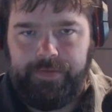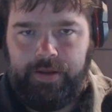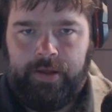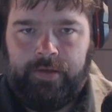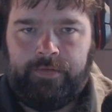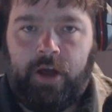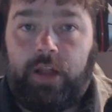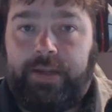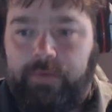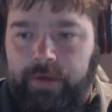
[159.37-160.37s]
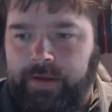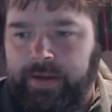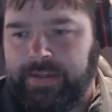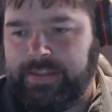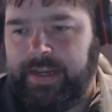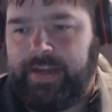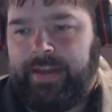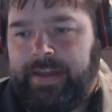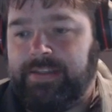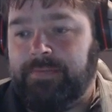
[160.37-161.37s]
of Hollywood and saying
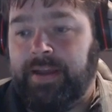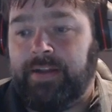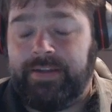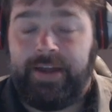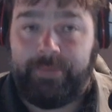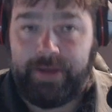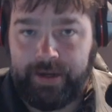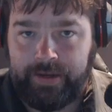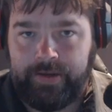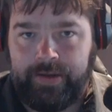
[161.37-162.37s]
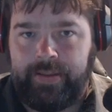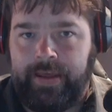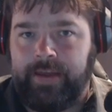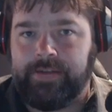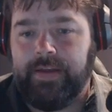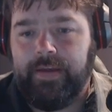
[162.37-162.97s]
that it's male dominated and that